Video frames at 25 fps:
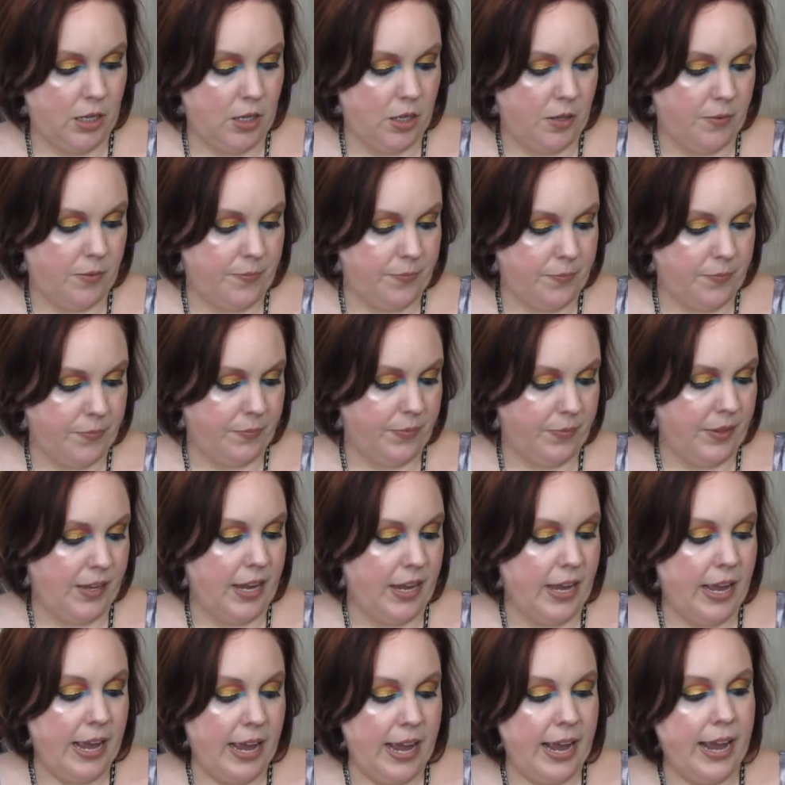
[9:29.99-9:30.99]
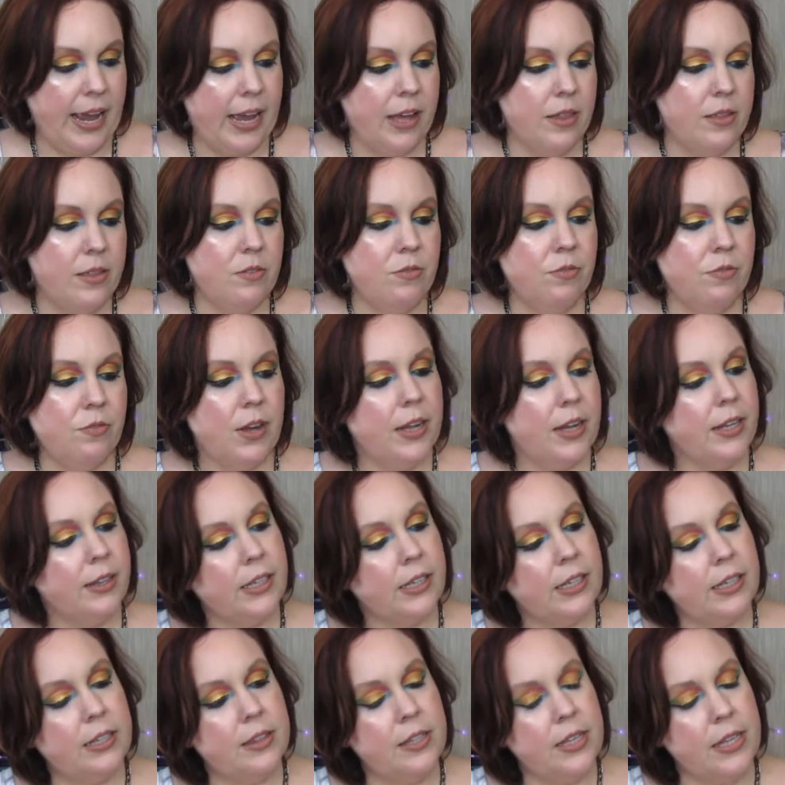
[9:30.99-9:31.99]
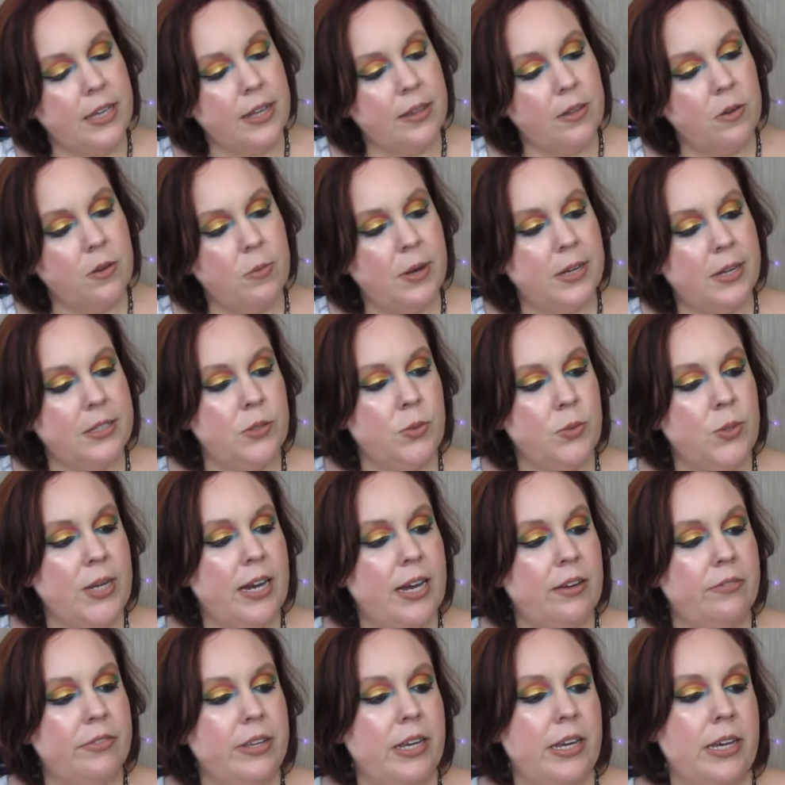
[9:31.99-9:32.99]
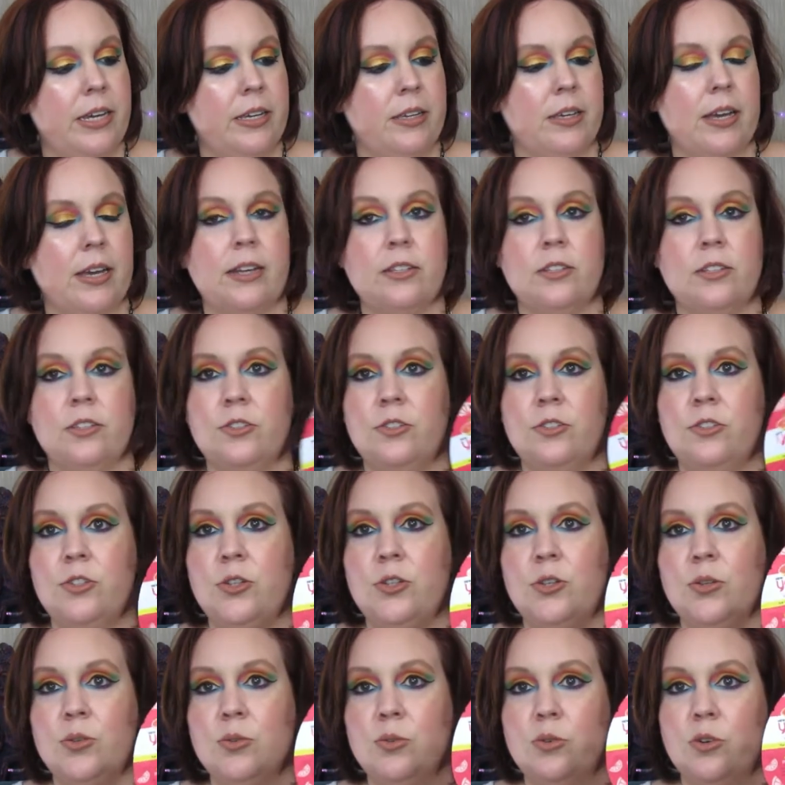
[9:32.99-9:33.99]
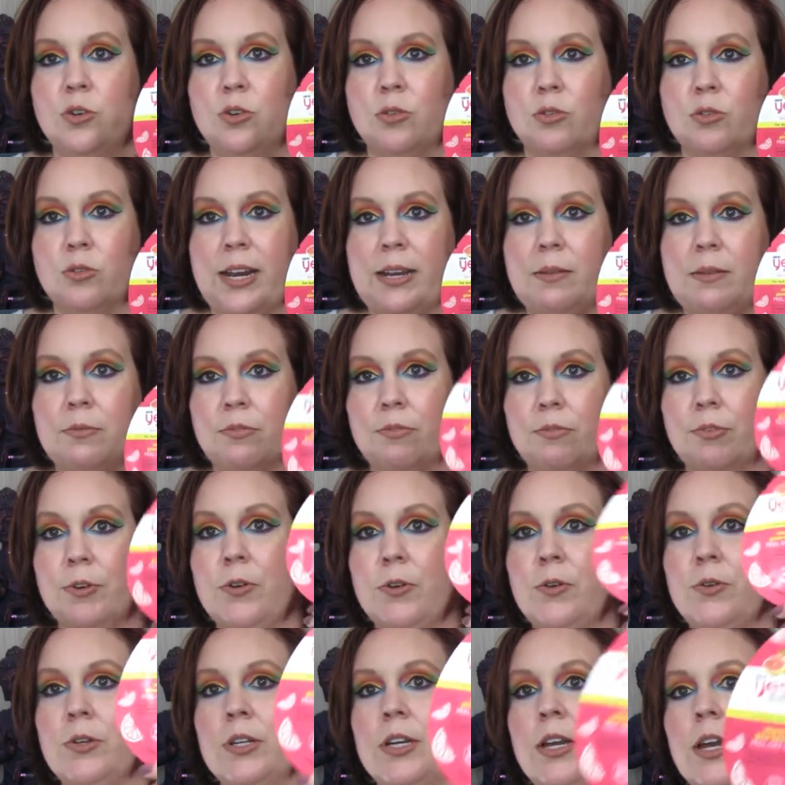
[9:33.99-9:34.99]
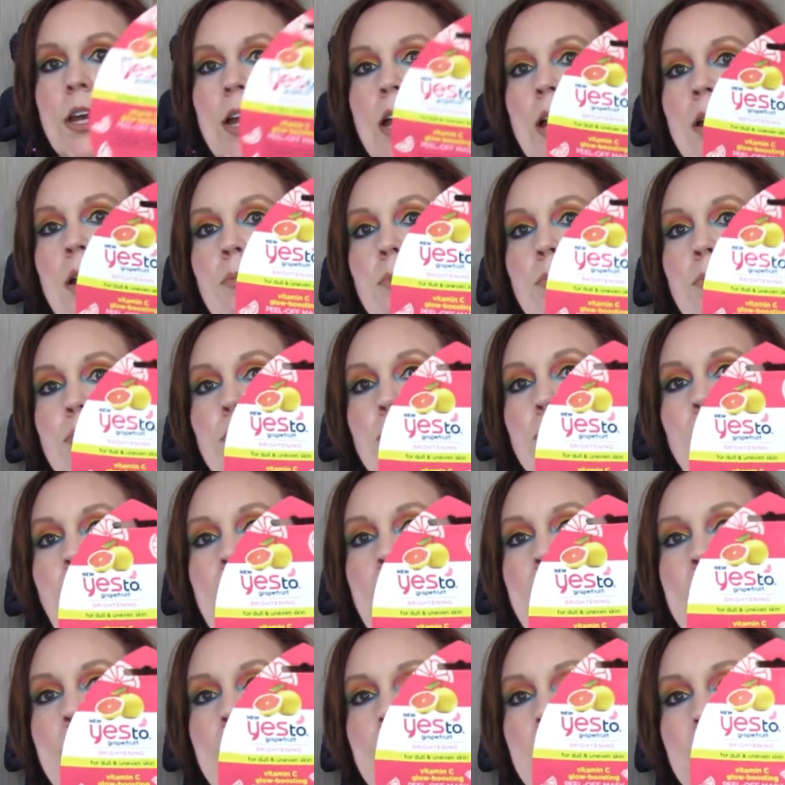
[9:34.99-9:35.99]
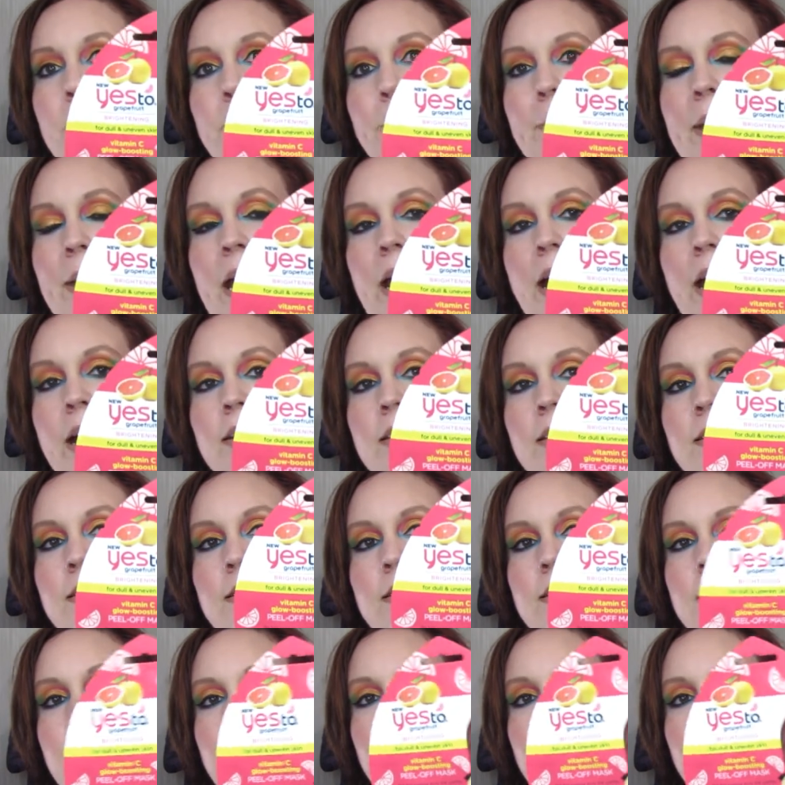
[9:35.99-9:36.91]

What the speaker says: And then finally in the yellow box we have the Yes to Grapefruit Brightening Mask.